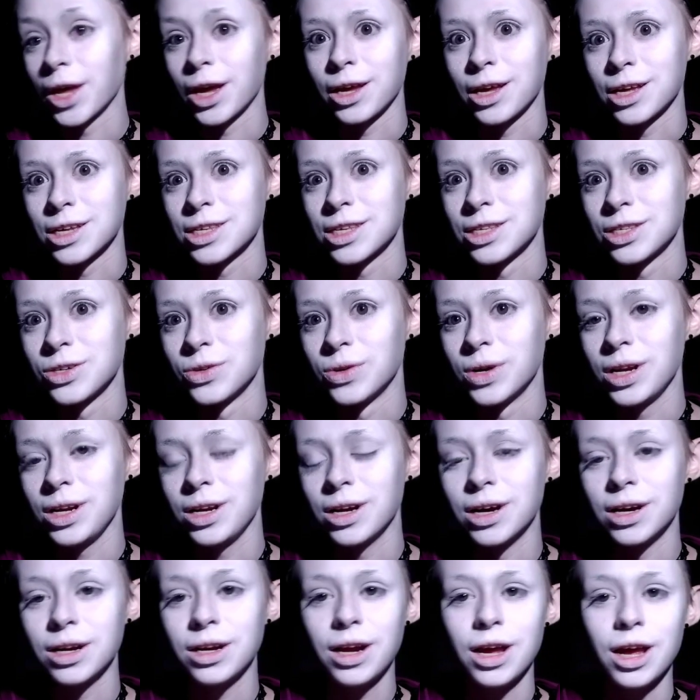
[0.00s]
I guess it's already
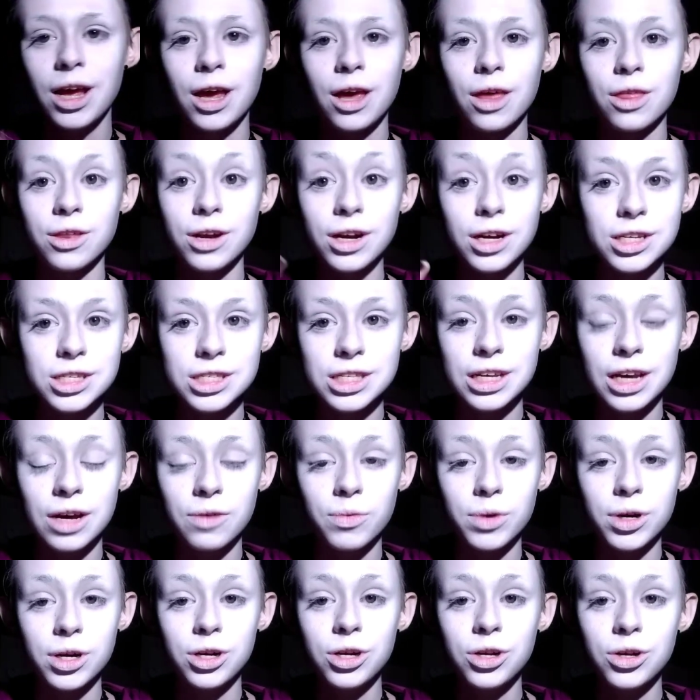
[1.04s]
done. The next thing
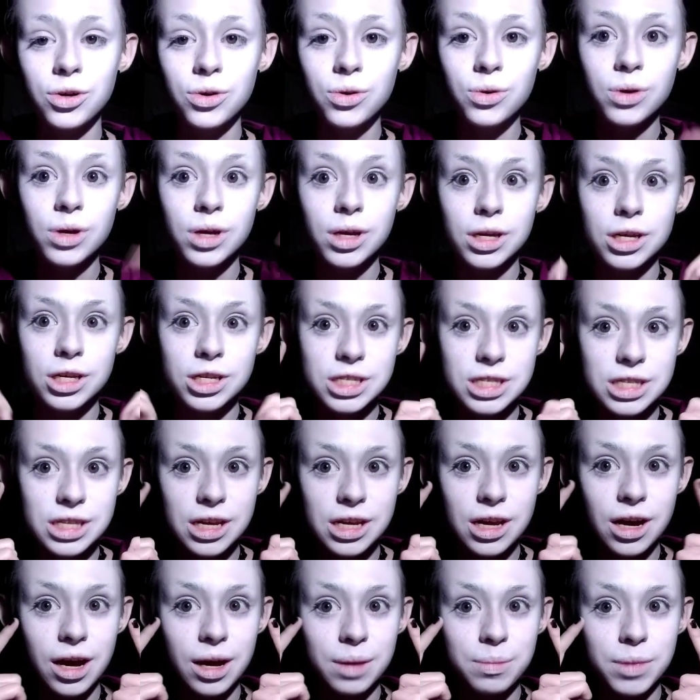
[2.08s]
I want to do is
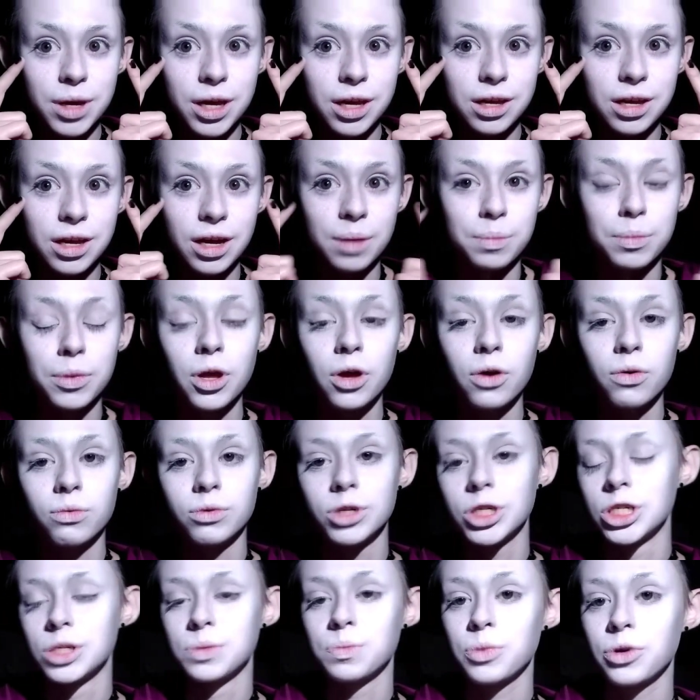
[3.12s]
the eye makeup,
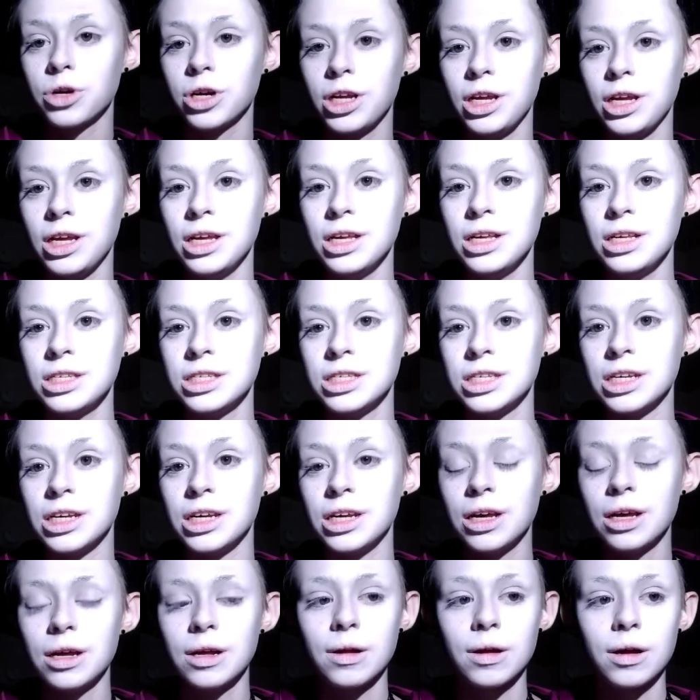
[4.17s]
which is pretty
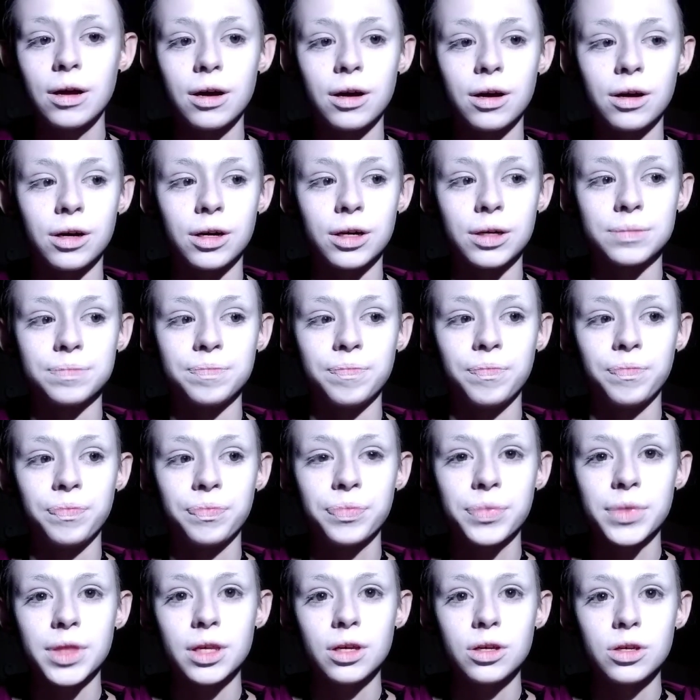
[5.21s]
easy.
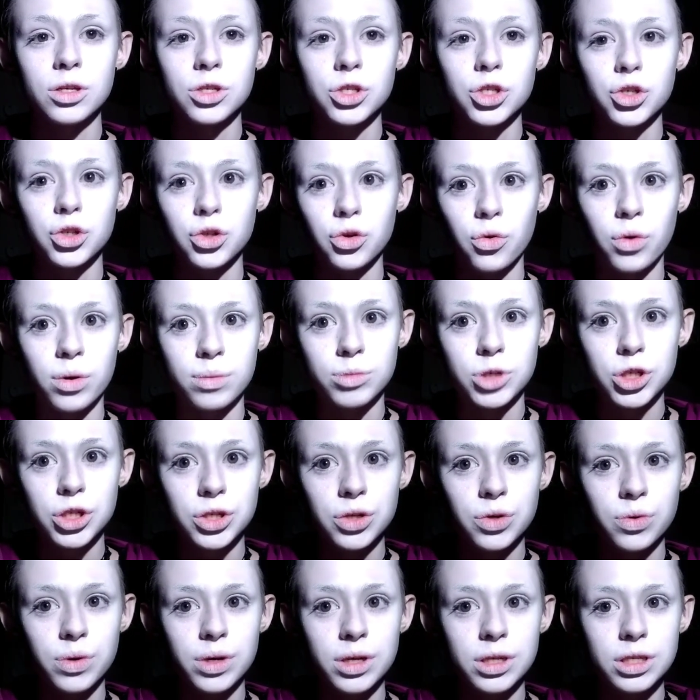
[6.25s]
So I'm
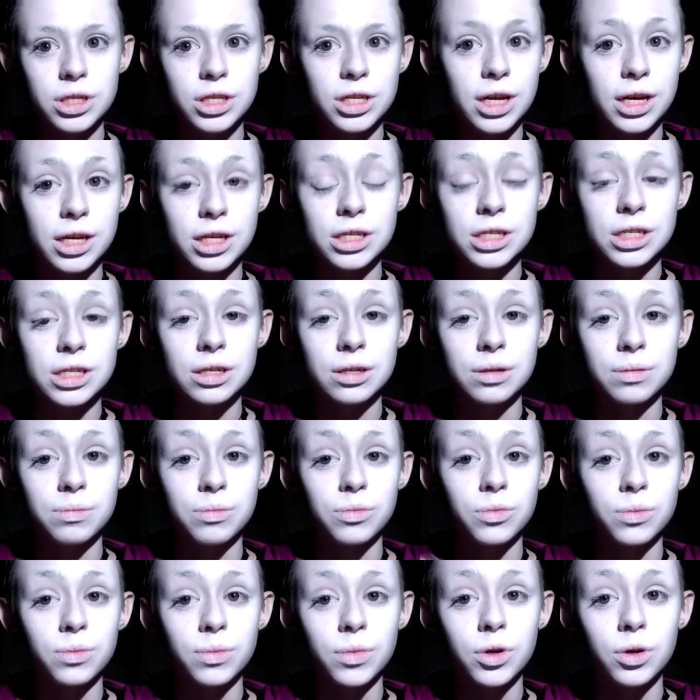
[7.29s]
just going to take
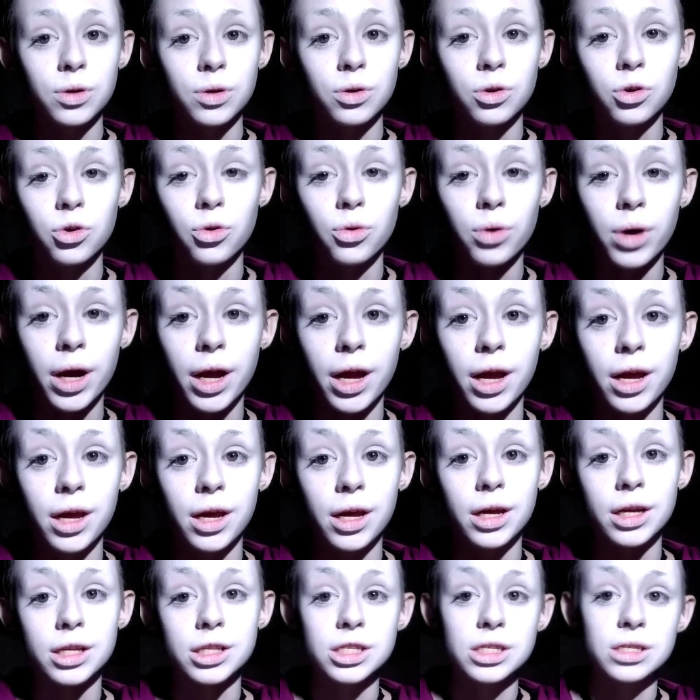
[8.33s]
some
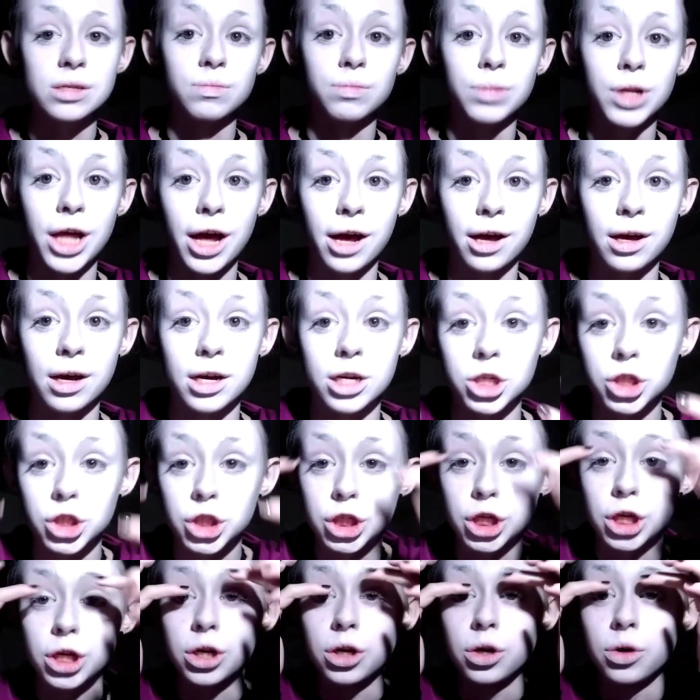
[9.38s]
gray and some black
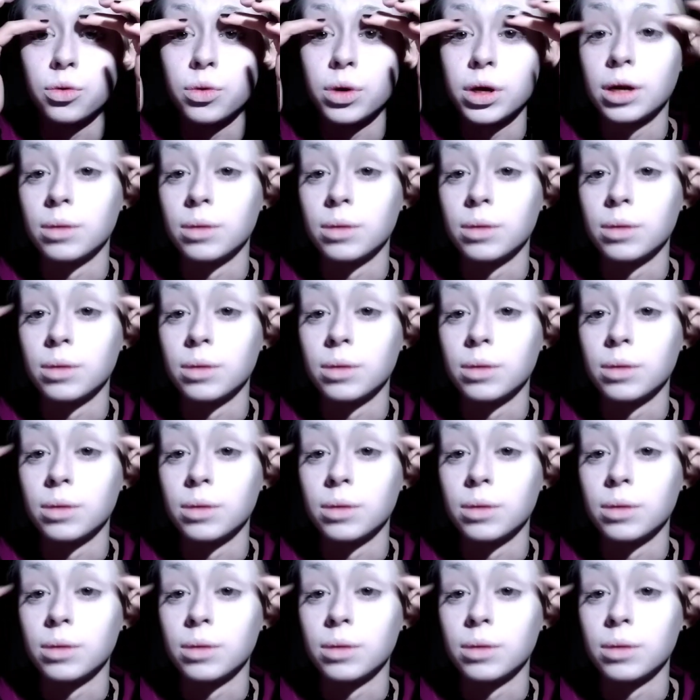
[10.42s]
eyeshadow,